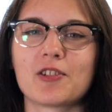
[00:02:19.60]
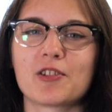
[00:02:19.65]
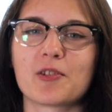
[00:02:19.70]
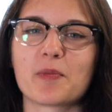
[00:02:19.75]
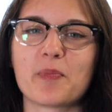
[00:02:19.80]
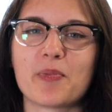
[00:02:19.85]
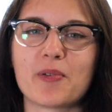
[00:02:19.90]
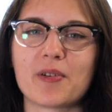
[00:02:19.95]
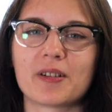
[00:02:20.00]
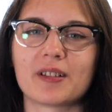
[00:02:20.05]

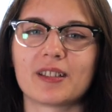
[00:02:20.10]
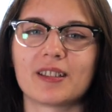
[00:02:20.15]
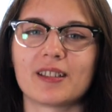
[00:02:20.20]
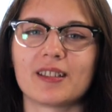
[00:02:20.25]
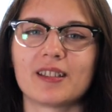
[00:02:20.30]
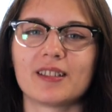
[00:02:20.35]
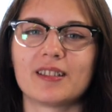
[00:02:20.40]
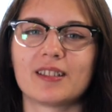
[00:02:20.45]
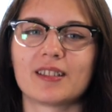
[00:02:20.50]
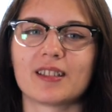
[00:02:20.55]

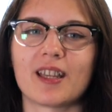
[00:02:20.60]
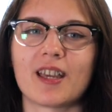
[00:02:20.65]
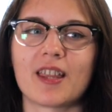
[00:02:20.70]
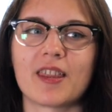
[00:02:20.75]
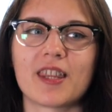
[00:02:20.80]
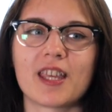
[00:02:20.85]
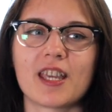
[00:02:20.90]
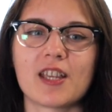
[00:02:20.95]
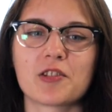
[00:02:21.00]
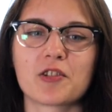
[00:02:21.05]
supported,
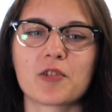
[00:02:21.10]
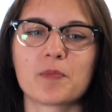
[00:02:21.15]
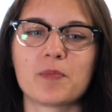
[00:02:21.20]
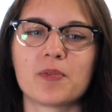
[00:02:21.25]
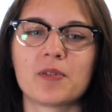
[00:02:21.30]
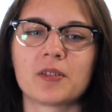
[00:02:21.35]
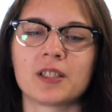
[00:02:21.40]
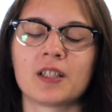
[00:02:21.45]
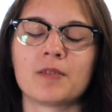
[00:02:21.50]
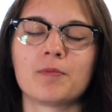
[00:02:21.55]
and they
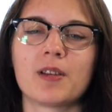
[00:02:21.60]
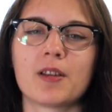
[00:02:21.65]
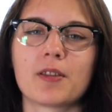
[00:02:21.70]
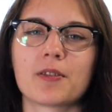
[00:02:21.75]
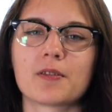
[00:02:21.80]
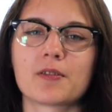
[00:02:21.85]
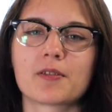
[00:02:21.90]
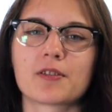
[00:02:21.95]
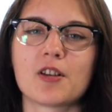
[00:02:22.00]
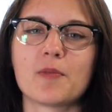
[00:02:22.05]
supported me
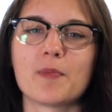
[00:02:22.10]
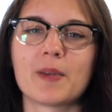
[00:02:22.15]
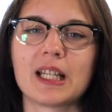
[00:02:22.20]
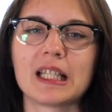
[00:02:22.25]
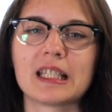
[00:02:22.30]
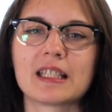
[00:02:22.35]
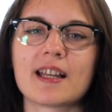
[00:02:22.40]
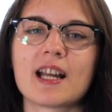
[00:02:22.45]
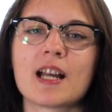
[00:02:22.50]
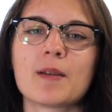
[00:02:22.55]
through so many
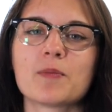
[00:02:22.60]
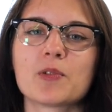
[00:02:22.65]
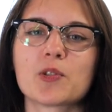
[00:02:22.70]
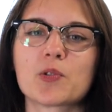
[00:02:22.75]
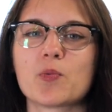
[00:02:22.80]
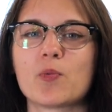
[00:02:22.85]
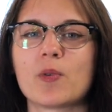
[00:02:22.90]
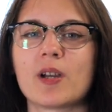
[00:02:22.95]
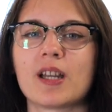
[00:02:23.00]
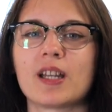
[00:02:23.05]
times
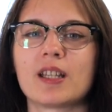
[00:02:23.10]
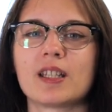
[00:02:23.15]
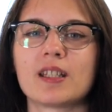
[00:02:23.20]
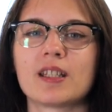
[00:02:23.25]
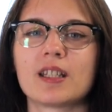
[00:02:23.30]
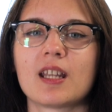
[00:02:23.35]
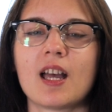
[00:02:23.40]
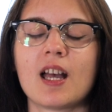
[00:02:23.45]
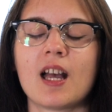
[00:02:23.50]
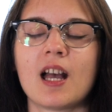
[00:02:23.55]

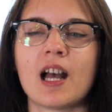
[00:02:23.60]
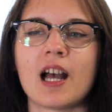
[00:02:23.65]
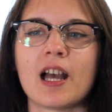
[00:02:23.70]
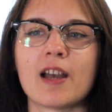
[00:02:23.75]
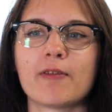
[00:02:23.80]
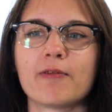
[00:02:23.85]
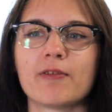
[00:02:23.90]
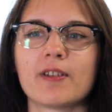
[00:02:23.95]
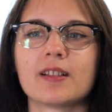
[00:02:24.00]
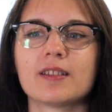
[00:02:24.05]
when I
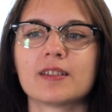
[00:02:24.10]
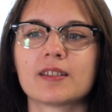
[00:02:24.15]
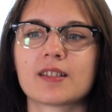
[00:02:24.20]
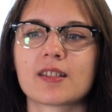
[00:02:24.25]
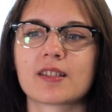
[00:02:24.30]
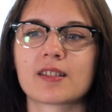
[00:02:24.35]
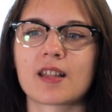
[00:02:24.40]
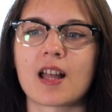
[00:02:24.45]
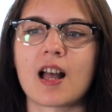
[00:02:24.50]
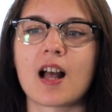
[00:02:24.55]
felt
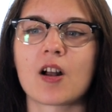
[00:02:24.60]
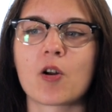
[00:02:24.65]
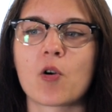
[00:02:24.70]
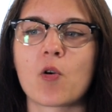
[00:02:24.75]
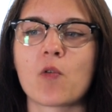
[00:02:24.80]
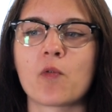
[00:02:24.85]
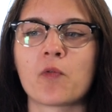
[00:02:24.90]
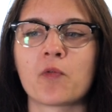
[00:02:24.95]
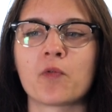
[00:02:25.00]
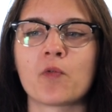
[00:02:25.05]
stuck
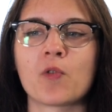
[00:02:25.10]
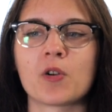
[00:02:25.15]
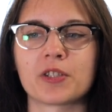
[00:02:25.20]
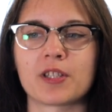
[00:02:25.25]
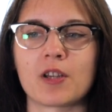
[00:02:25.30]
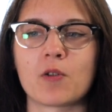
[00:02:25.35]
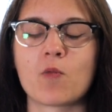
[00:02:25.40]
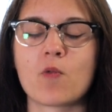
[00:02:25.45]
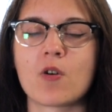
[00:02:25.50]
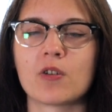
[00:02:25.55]
of what
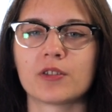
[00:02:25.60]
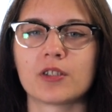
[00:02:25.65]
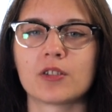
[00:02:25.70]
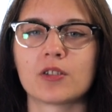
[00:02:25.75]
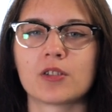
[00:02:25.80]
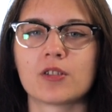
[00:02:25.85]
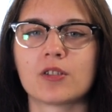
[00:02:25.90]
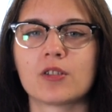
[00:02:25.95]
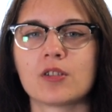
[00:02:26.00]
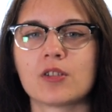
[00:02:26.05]
I wanted
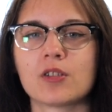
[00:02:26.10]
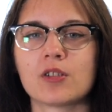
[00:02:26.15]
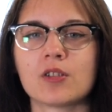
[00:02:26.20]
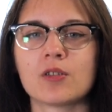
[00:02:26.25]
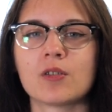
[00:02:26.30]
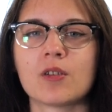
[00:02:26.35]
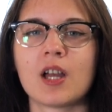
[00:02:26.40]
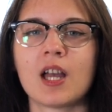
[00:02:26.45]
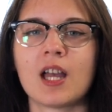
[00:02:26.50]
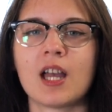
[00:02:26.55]
to
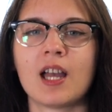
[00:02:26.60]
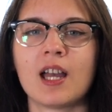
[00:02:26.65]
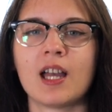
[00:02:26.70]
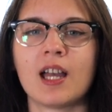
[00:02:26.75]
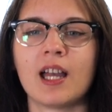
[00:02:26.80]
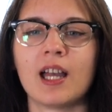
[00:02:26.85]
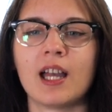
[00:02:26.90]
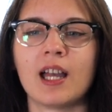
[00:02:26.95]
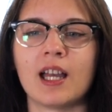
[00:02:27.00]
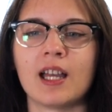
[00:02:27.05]
do
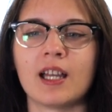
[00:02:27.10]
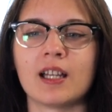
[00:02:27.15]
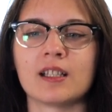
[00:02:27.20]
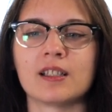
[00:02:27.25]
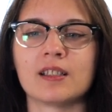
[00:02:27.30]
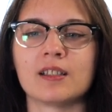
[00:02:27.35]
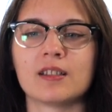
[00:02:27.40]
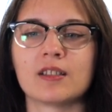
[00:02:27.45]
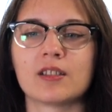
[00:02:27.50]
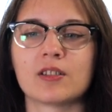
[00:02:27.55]

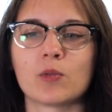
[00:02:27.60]
and